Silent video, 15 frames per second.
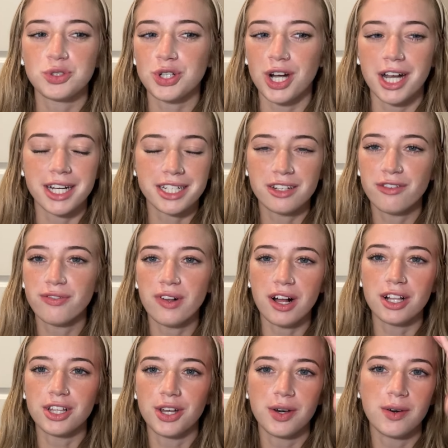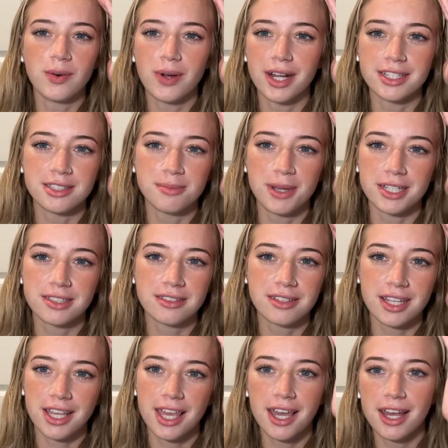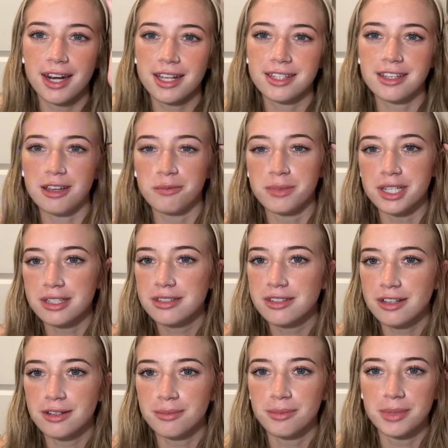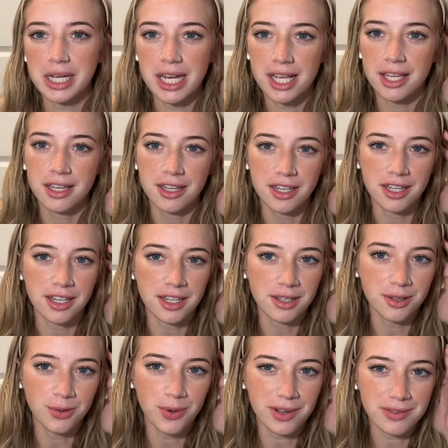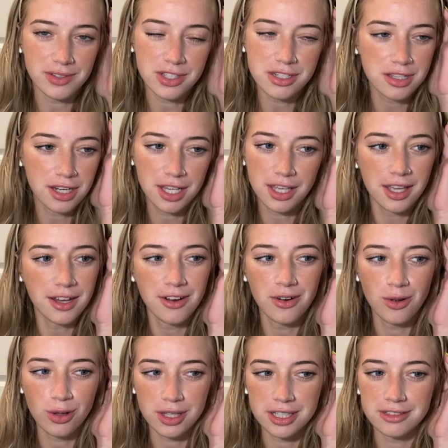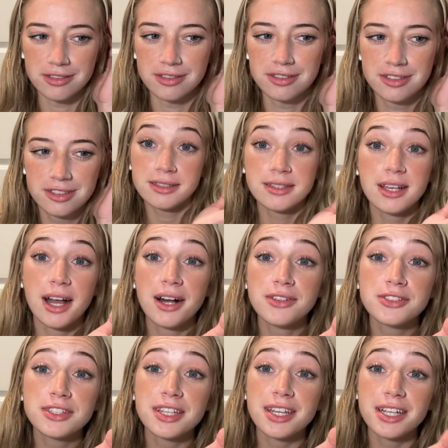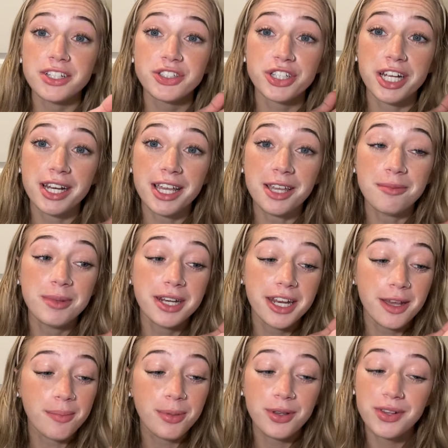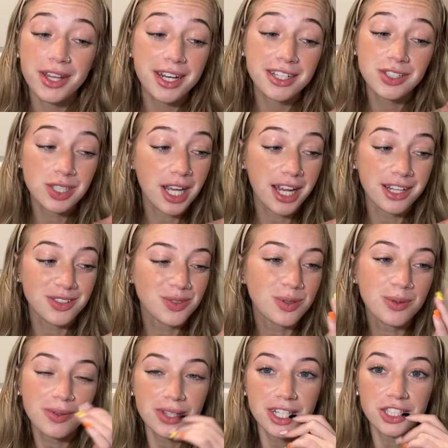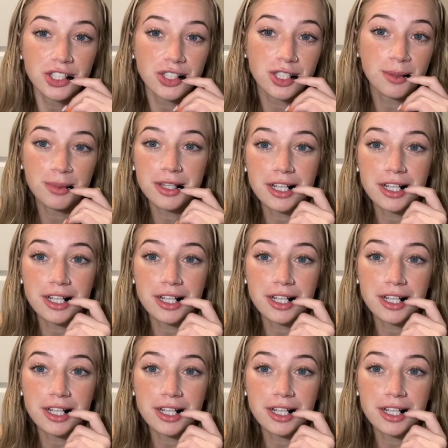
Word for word: trying to follow as best as I can because I miss some Nikki, whoever this Nikki girl is. Sounds like Jenny manipulated Shane into a relationship with